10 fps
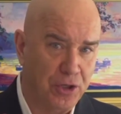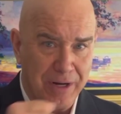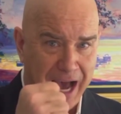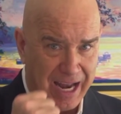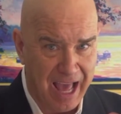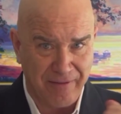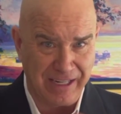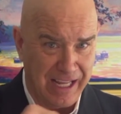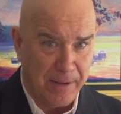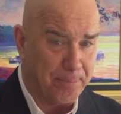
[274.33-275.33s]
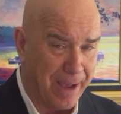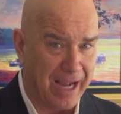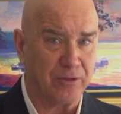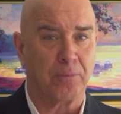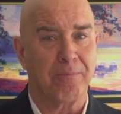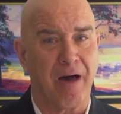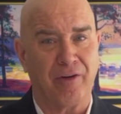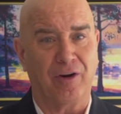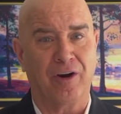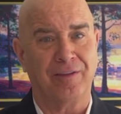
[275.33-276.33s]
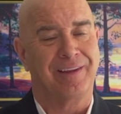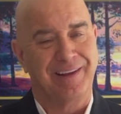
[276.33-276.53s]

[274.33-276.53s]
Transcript: not have an impact on Mother Earth,